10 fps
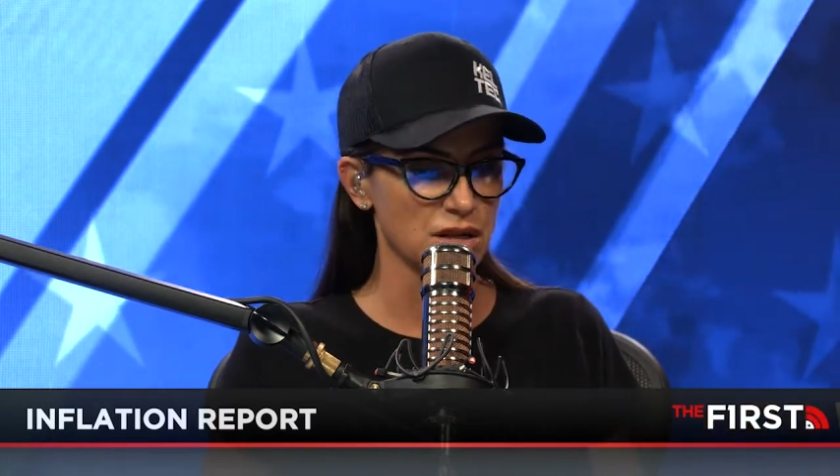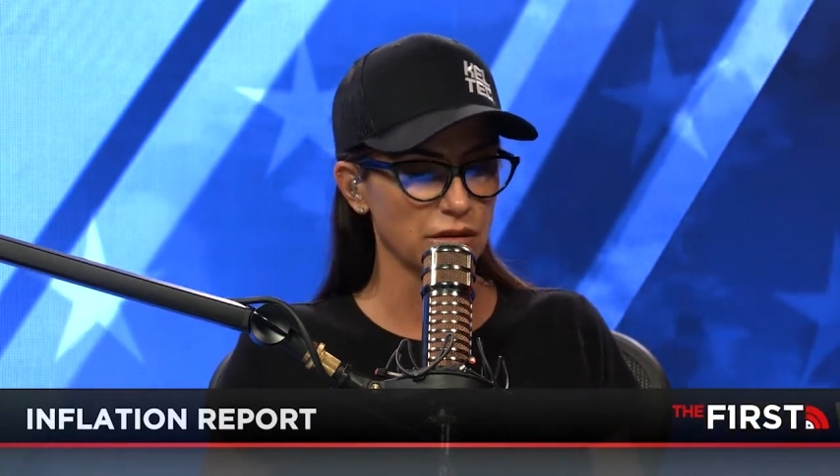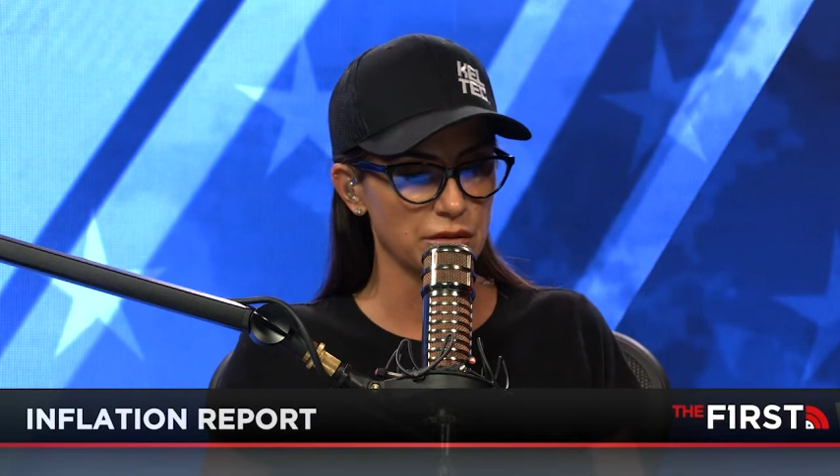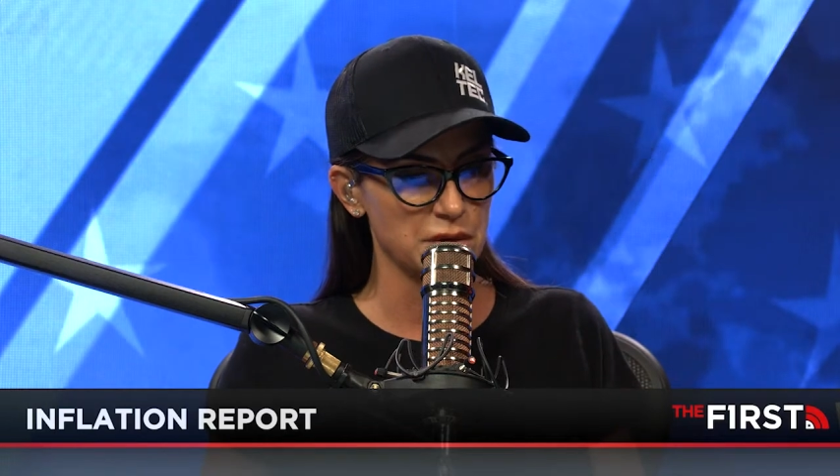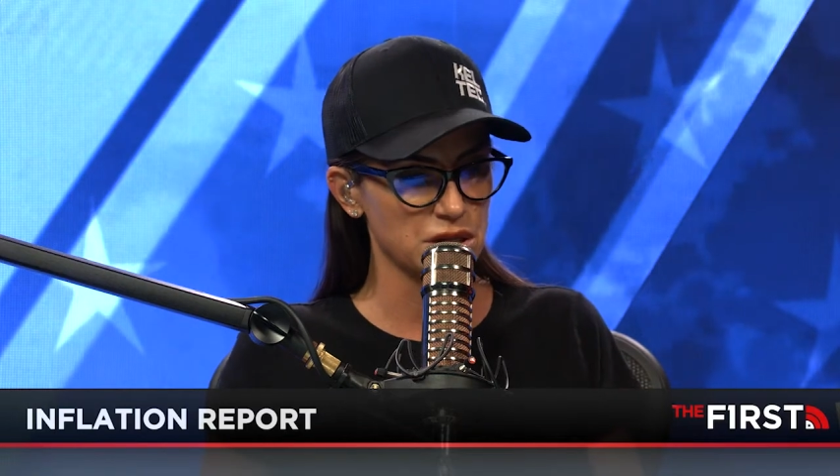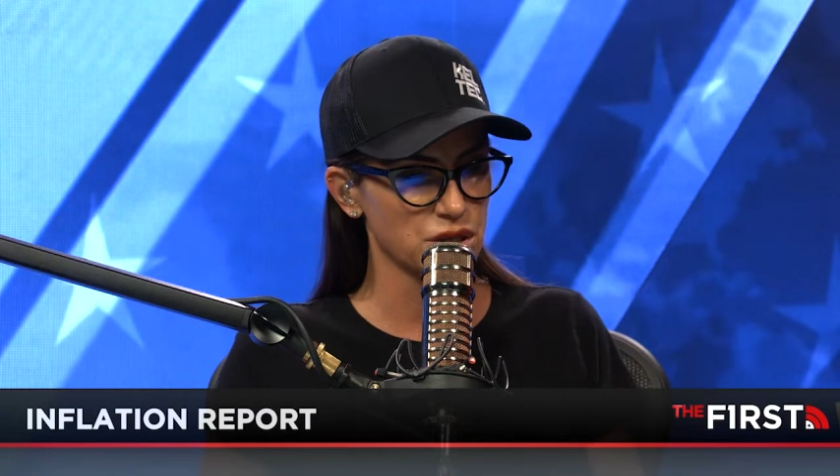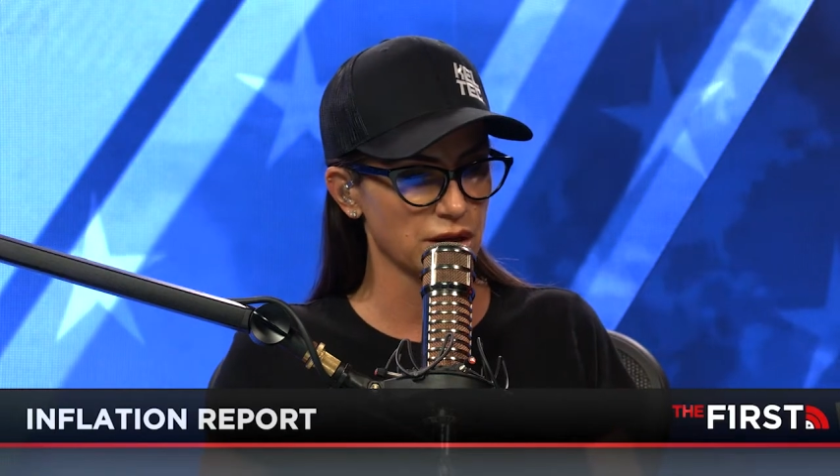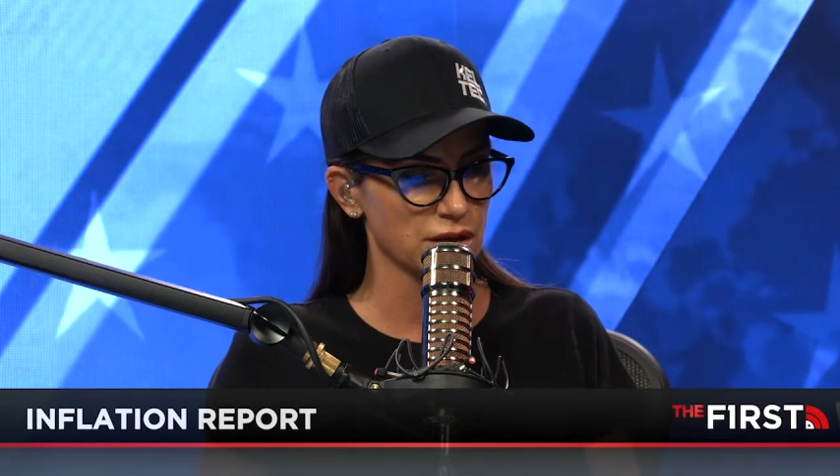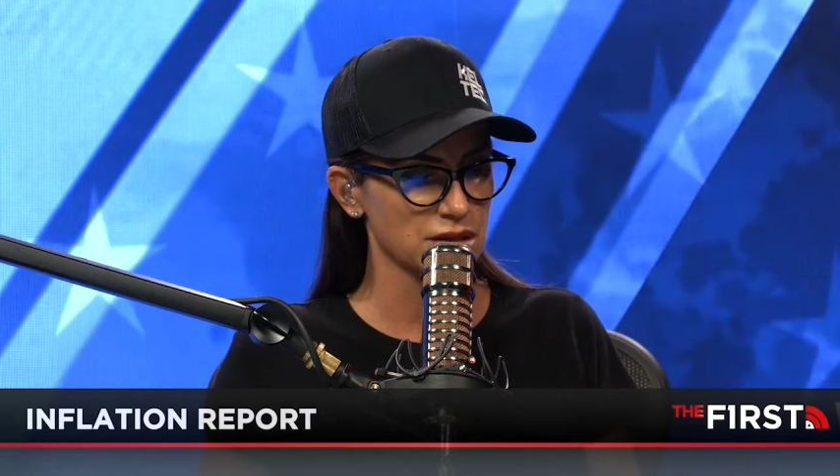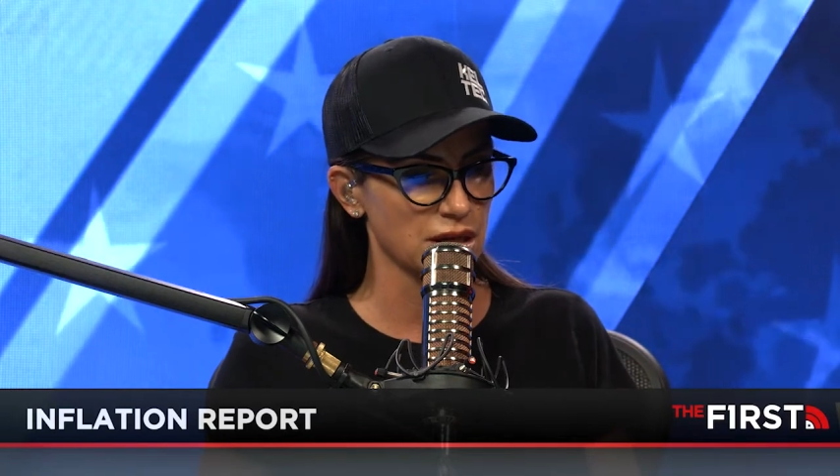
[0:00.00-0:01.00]
no
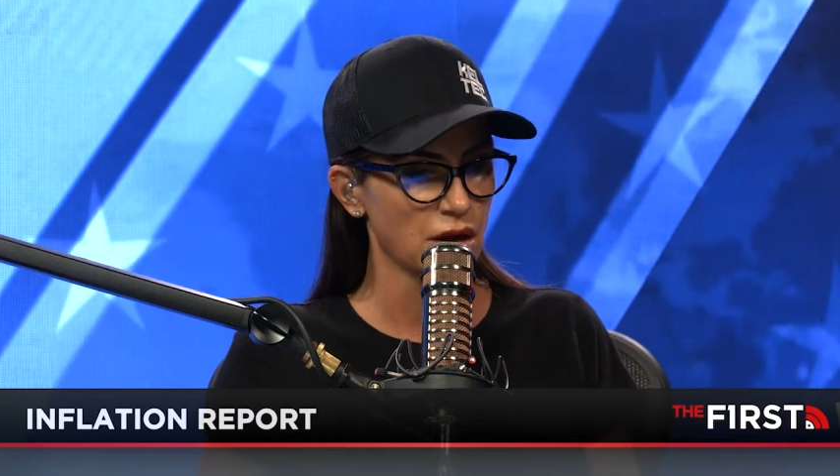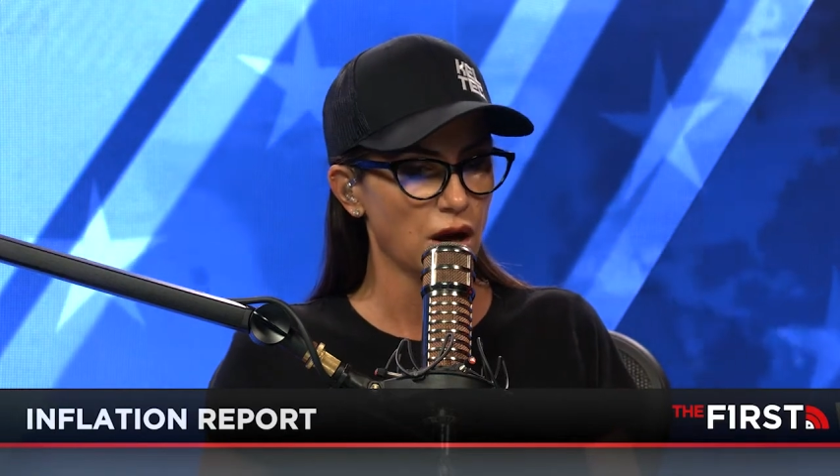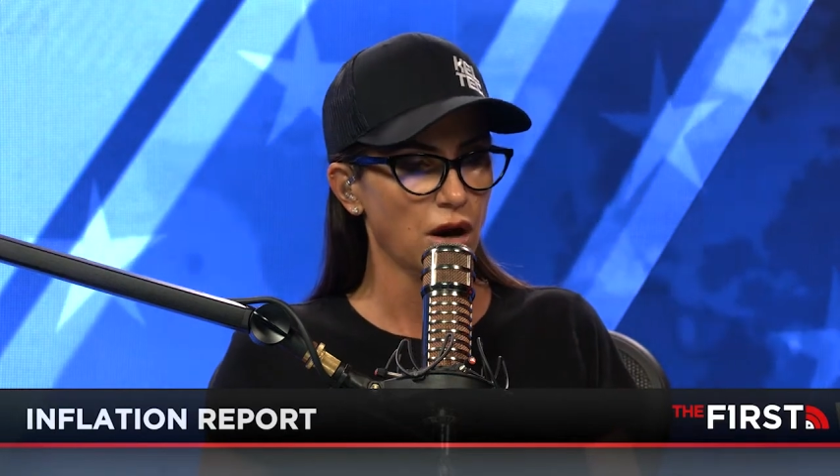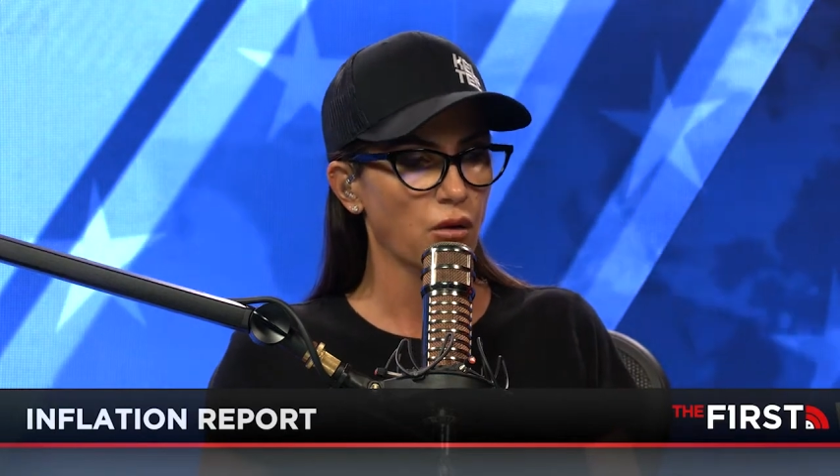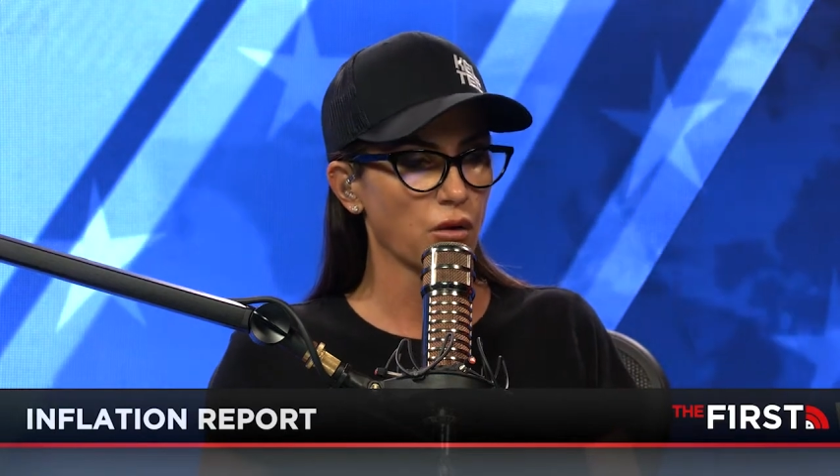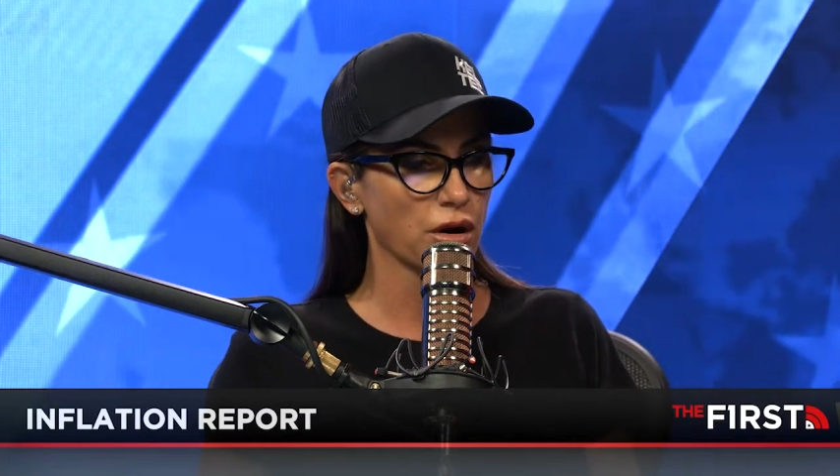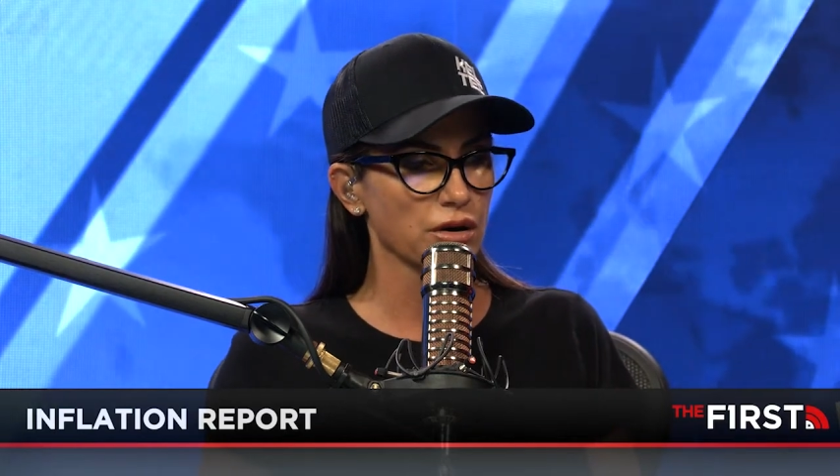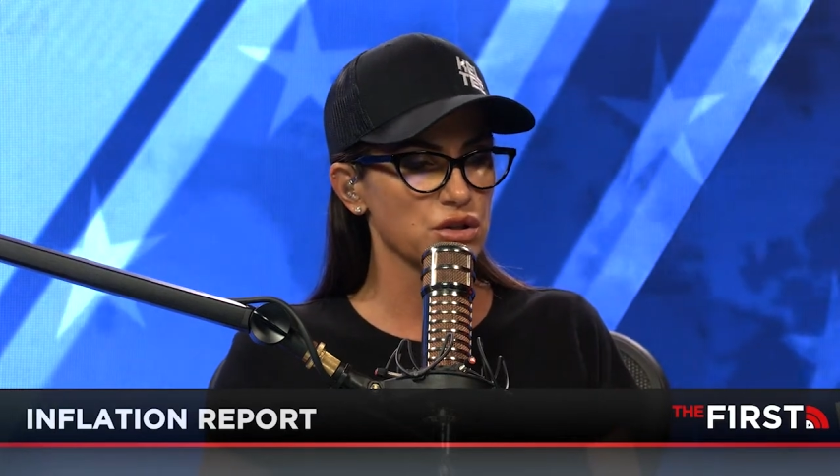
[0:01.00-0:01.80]
emissions, and or